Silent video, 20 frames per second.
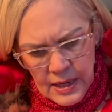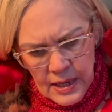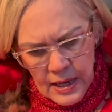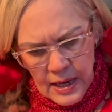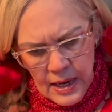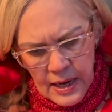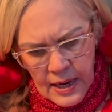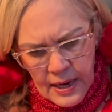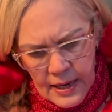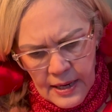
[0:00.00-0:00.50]

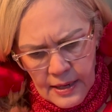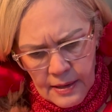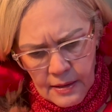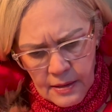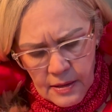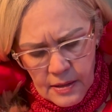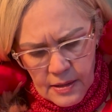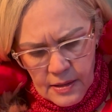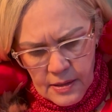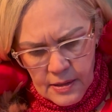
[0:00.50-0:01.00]
I
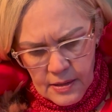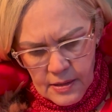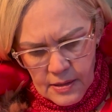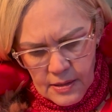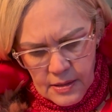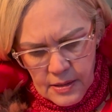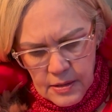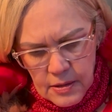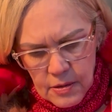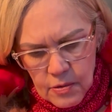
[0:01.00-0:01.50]

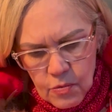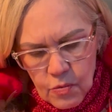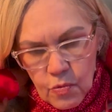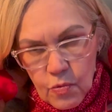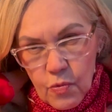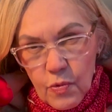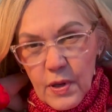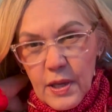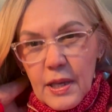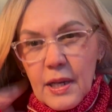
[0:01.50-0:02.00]

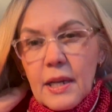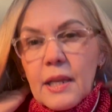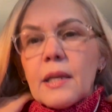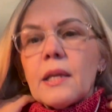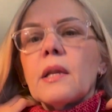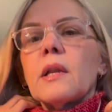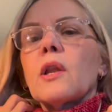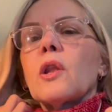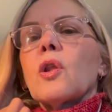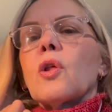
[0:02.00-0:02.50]

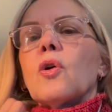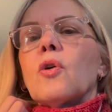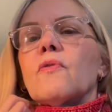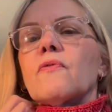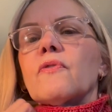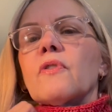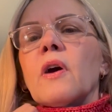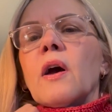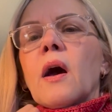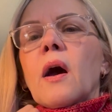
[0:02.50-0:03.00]
really
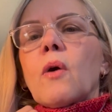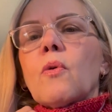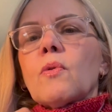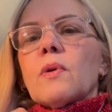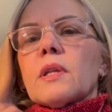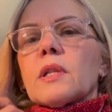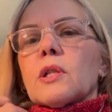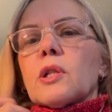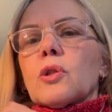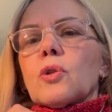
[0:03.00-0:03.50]
love how
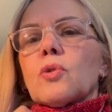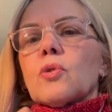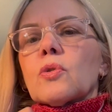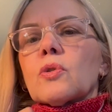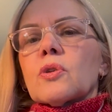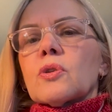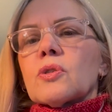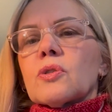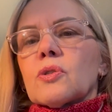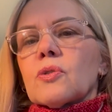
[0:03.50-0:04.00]
it
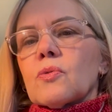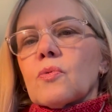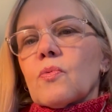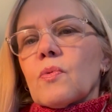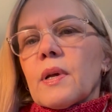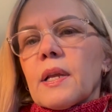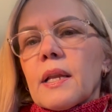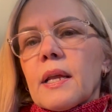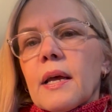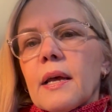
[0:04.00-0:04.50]
looks
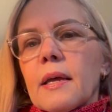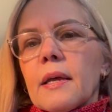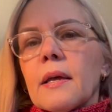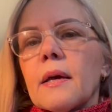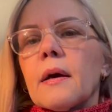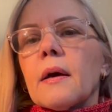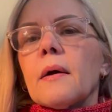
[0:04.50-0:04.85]
when I